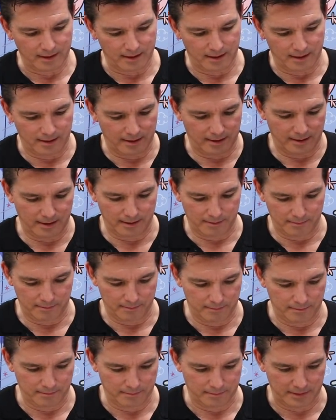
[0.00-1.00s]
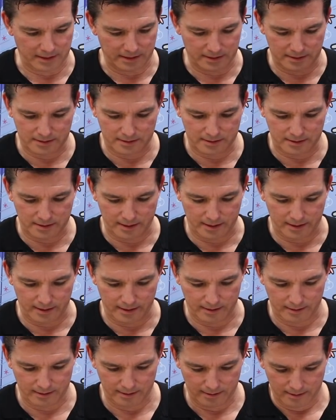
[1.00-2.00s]
Let's
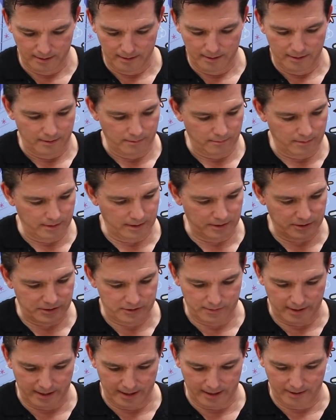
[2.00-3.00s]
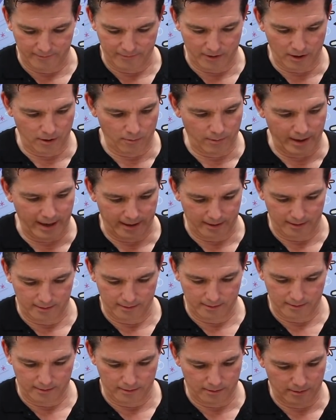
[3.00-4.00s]
see. What else do I have? Oh, wait.
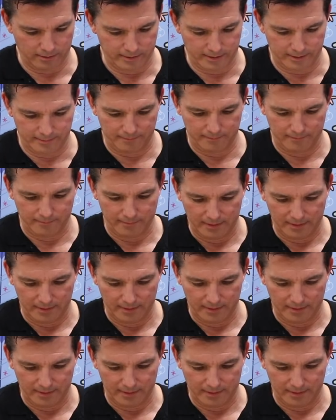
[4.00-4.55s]
Hold it.